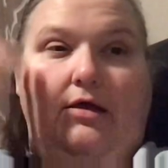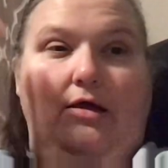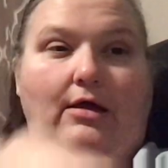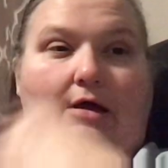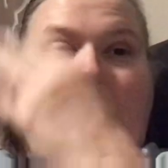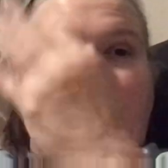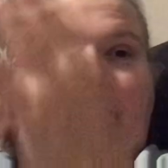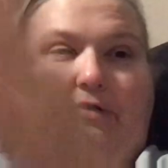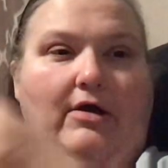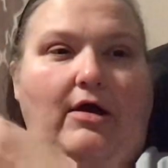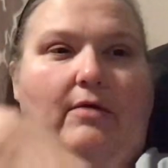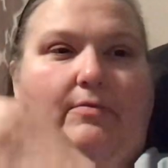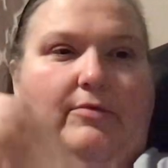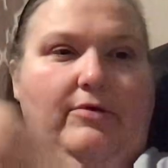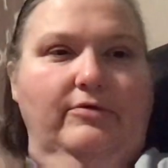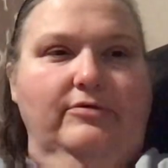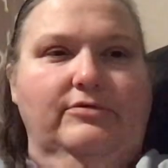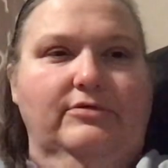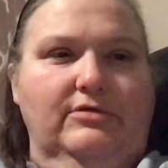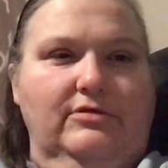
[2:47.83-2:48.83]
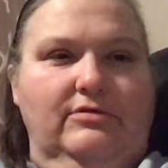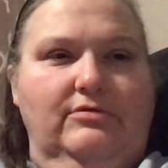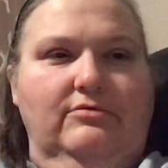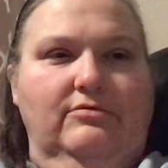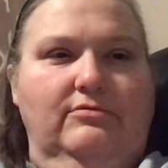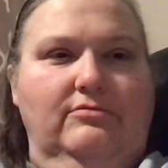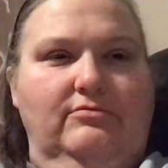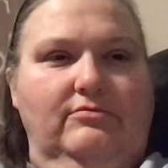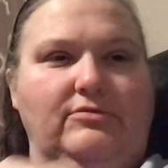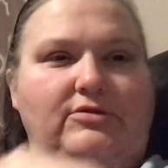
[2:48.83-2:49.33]
of it almost.
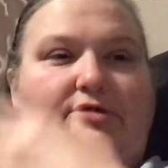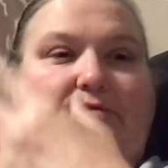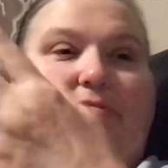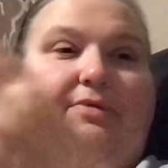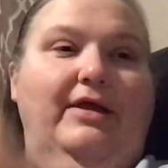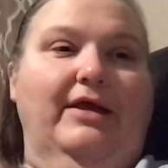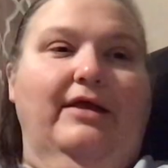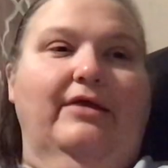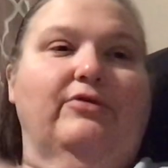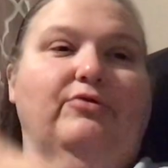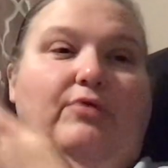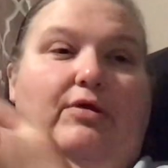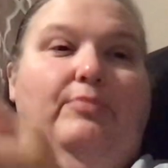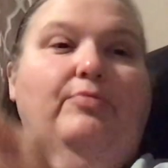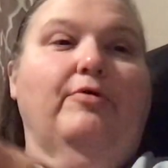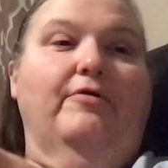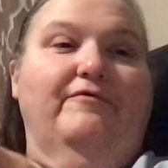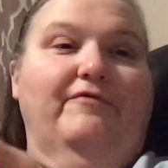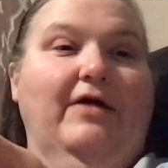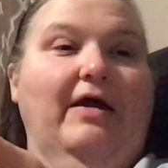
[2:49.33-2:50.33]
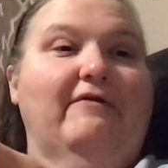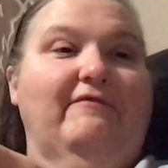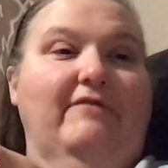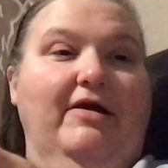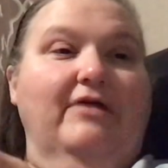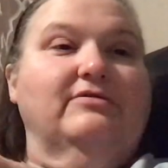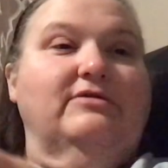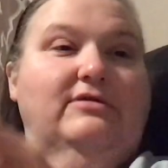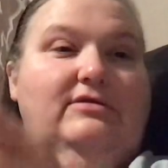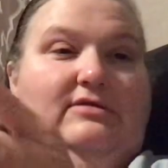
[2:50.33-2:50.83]
To me, 3.5
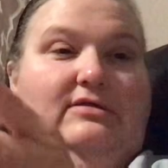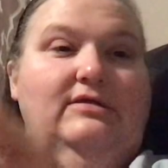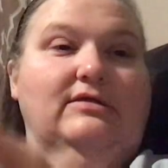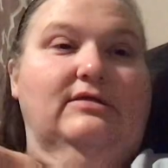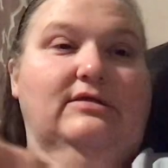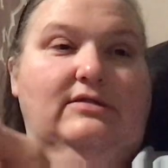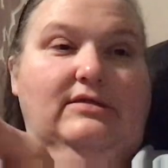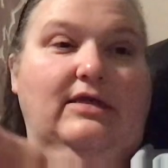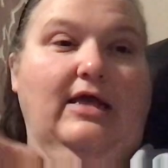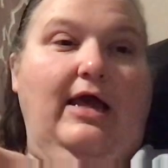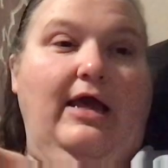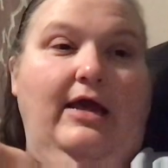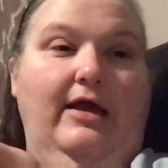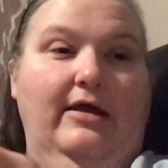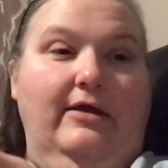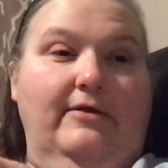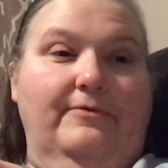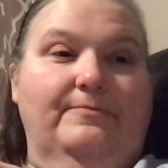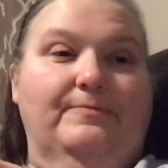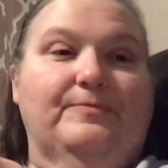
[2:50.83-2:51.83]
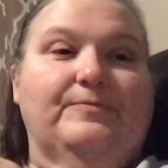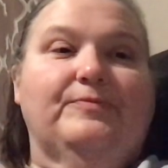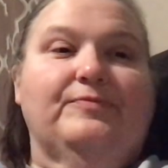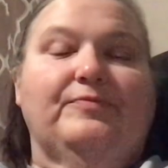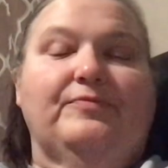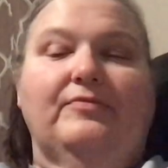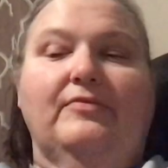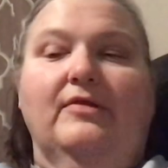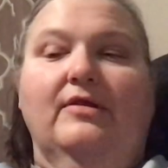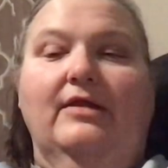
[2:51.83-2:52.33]
ounces is a skein.
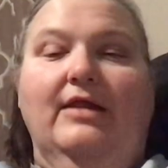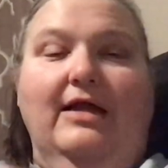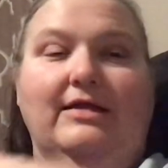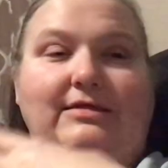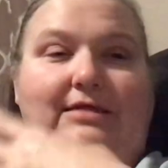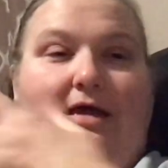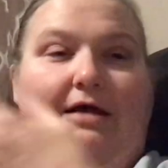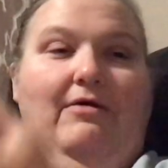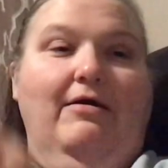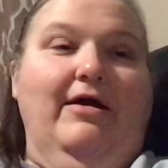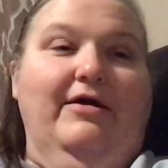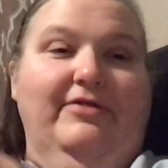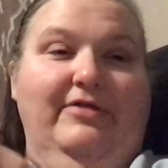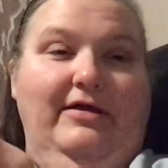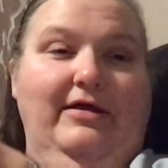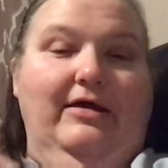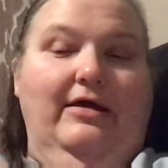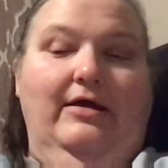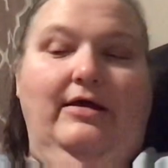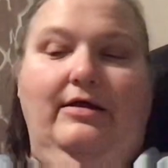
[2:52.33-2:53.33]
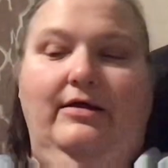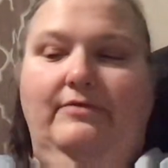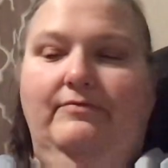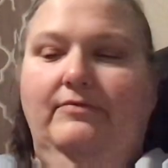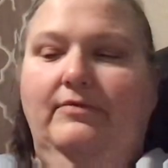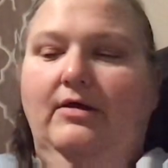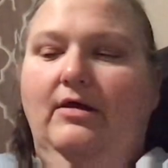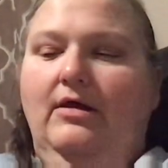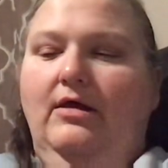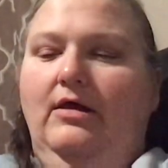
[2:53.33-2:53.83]
That's how I think it.
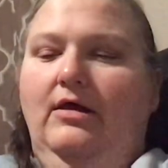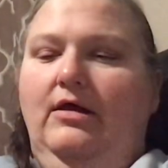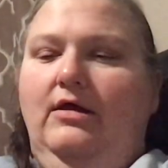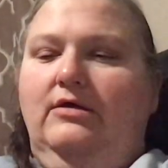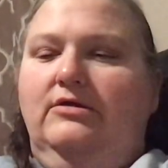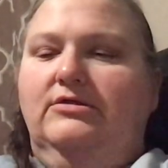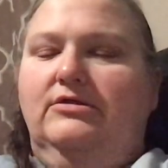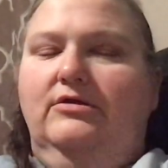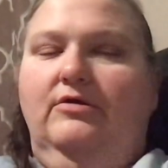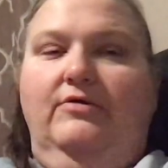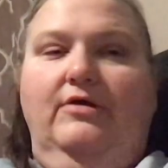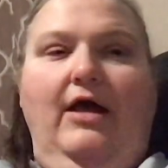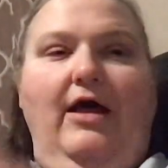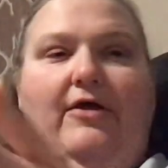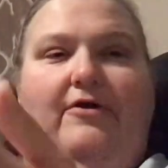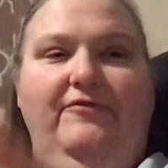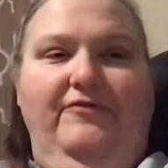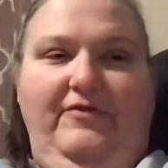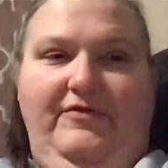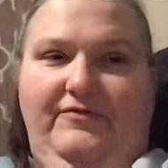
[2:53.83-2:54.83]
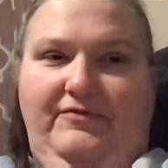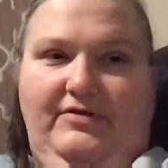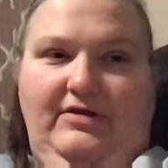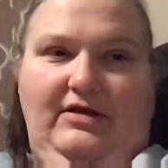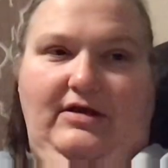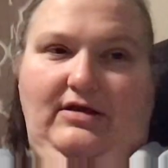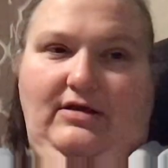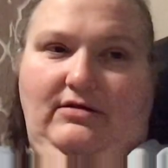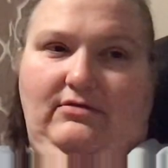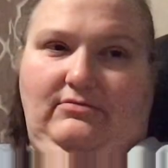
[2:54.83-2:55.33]
So
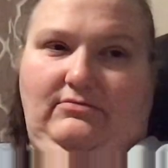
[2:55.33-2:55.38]
$1.50